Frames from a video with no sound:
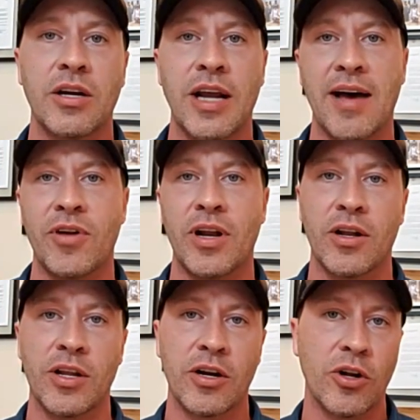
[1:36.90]
It could have an,
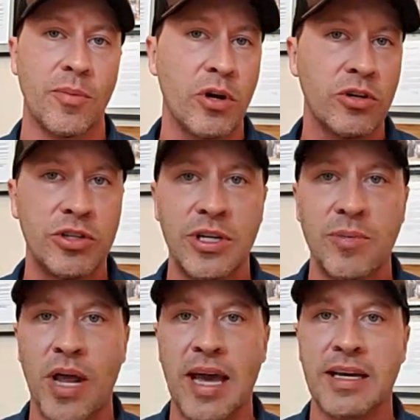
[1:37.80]
a little
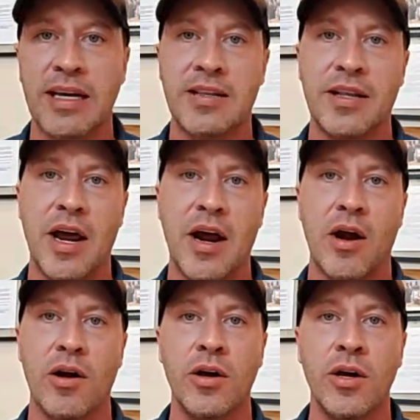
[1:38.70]
emergency blanket in
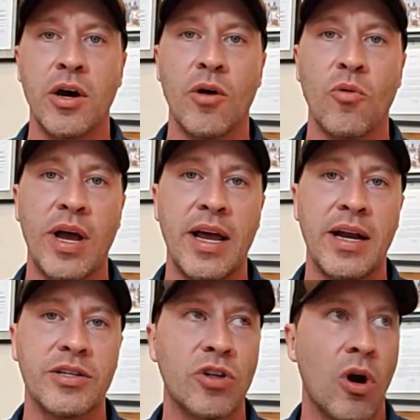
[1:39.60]
there, a
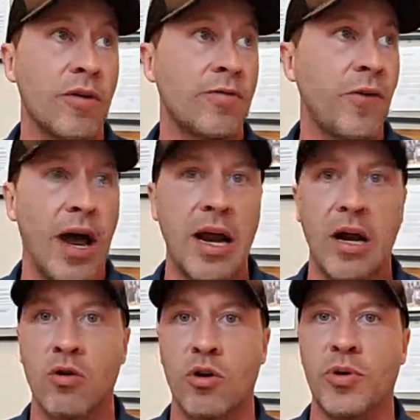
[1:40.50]
way to start a
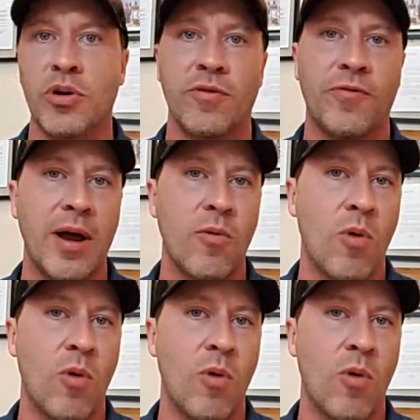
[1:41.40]
fire or purify